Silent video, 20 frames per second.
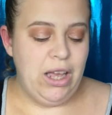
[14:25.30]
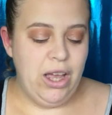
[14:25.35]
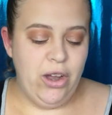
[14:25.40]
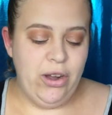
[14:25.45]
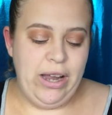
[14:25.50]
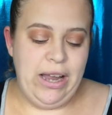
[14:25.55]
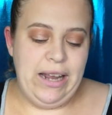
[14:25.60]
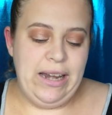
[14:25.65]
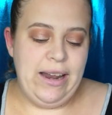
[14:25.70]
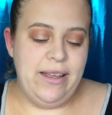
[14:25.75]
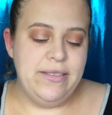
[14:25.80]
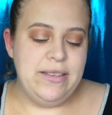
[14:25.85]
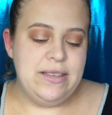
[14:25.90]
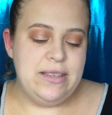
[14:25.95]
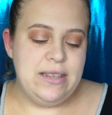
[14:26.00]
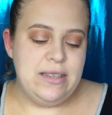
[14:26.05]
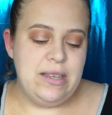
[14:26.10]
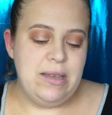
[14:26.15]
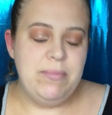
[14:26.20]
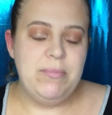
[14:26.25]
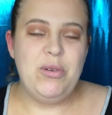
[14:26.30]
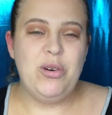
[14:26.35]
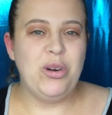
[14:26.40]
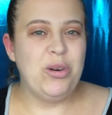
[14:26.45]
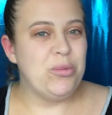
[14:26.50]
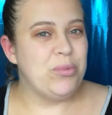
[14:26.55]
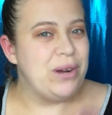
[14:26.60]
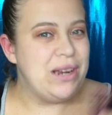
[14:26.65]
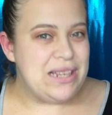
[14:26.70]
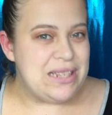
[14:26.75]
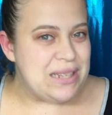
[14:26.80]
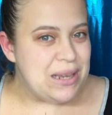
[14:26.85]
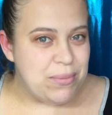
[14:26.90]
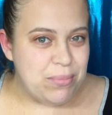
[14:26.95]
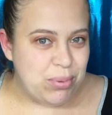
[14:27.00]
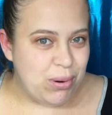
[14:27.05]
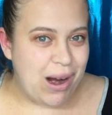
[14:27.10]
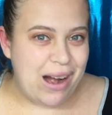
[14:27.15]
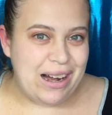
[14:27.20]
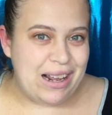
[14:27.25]
Okay, now this is a more recent
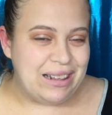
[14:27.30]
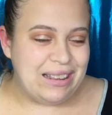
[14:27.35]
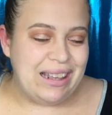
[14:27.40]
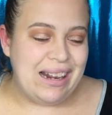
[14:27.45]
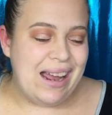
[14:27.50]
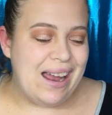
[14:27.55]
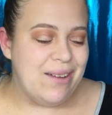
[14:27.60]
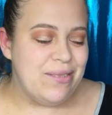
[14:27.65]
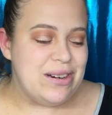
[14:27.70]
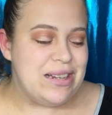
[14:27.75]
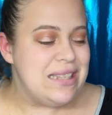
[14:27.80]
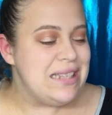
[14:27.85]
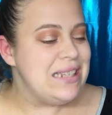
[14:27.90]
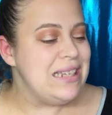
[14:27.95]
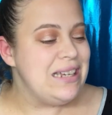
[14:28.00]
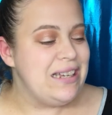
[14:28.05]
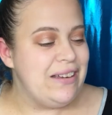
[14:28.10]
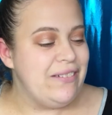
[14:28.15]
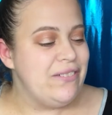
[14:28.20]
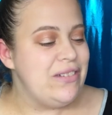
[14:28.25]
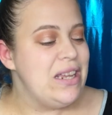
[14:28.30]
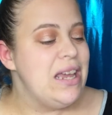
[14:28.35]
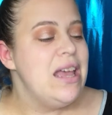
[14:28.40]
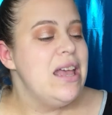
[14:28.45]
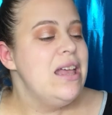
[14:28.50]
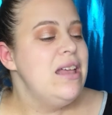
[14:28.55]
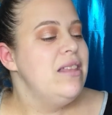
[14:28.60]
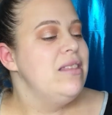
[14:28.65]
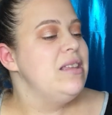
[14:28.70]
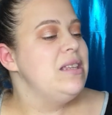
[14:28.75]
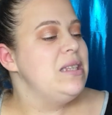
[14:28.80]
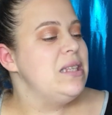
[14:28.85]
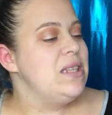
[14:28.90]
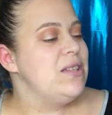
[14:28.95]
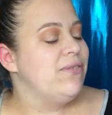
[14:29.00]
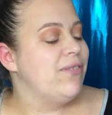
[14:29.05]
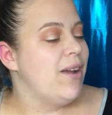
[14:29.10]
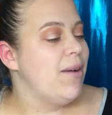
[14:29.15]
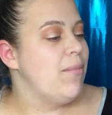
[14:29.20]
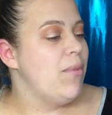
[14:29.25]
product that I received. This is
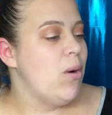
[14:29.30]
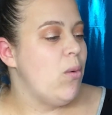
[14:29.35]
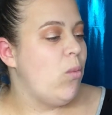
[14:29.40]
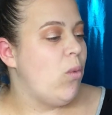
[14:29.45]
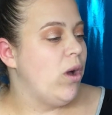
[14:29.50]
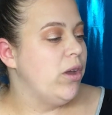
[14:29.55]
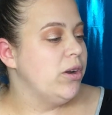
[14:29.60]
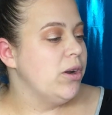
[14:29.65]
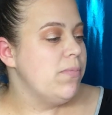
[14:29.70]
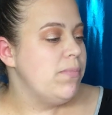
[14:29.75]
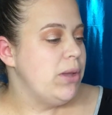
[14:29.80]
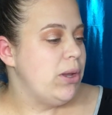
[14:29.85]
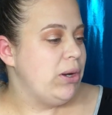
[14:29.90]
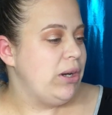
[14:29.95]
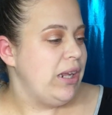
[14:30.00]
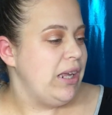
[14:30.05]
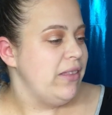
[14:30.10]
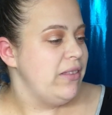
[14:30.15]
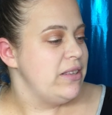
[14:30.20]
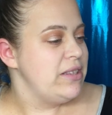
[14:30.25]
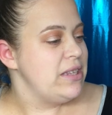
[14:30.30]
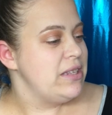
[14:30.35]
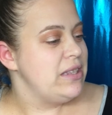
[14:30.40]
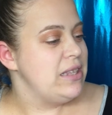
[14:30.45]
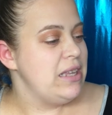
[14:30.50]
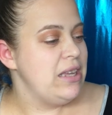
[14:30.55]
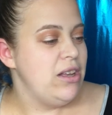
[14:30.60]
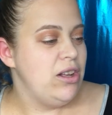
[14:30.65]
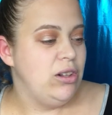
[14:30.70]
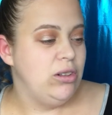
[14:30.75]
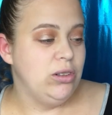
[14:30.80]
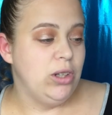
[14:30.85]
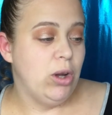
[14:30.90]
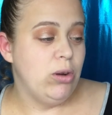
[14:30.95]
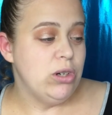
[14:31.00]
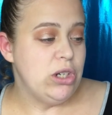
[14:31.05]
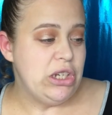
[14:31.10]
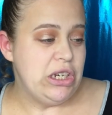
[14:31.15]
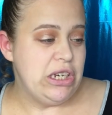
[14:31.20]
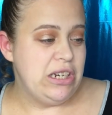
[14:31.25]
from Wander Beauty. This is the
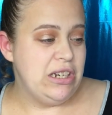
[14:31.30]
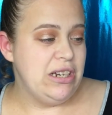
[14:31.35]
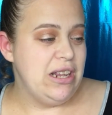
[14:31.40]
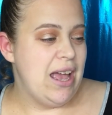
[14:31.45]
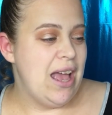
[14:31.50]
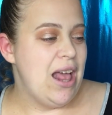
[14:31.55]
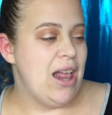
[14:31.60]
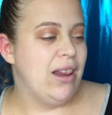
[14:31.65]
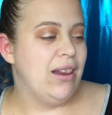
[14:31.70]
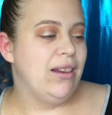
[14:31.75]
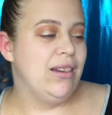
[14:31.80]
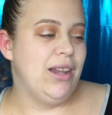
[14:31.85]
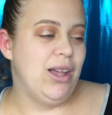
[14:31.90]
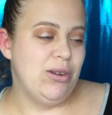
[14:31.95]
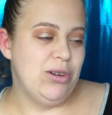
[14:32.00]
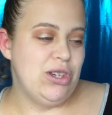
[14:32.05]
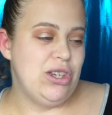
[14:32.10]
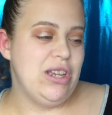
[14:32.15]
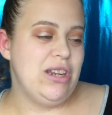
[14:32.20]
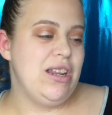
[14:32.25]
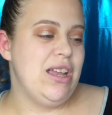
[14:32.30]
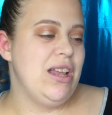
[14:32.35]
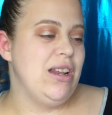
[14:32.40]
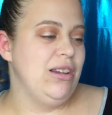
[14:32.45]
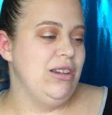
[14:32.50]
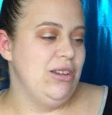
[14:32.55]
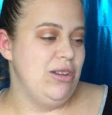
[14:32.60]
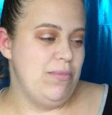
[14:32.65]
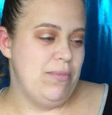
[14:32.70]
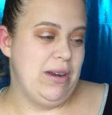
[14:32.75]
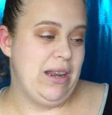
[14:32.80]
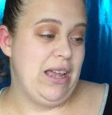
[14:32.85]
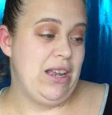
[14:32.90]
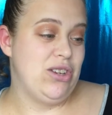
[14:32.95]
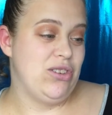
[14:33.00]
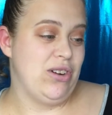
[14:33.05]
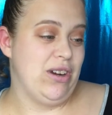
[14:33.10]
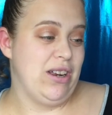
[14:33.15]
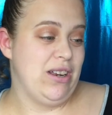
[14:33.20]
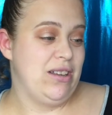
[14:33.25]
Glotion Lotion
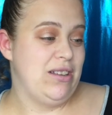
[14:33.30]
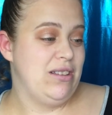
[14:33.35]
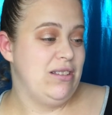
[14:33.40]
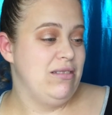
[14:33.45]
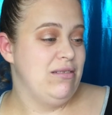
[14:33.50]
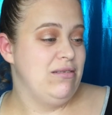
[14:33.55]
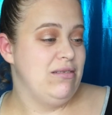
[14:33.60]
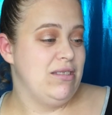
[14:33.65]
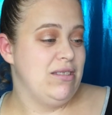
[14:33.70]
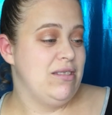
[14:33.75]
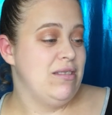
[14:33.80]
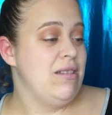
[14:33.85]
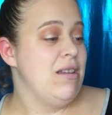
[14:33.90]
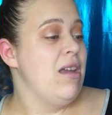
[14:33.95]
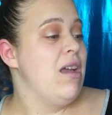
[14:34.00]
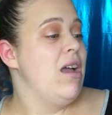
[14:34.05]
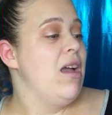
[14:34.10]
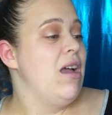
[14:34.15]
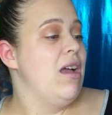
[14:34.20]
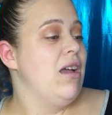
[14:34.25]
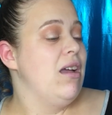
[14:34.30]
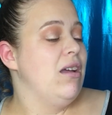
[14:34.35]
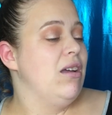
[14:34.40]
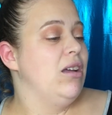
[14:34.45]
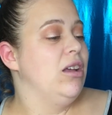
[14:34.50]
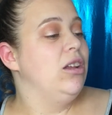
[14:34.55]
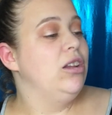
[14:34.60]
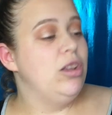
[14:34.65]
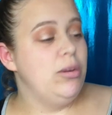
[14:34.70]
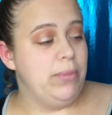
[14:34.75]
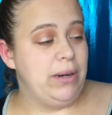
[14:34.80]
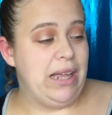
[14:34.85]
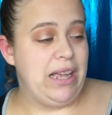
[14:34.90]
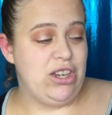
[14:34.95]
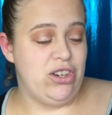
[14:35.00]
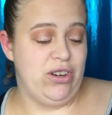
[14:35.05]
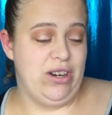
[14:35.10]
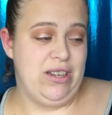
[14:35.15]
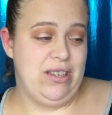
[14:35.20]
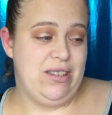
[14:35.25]
Illuminatrix.
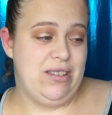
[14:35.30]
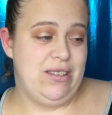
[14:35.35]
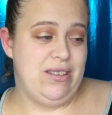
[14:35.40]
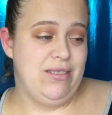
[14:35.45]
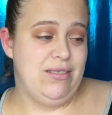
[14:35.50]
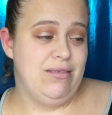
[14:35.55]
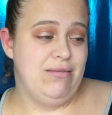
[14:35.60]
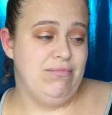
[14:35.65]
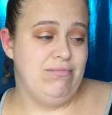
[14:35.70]
Illuminatrix.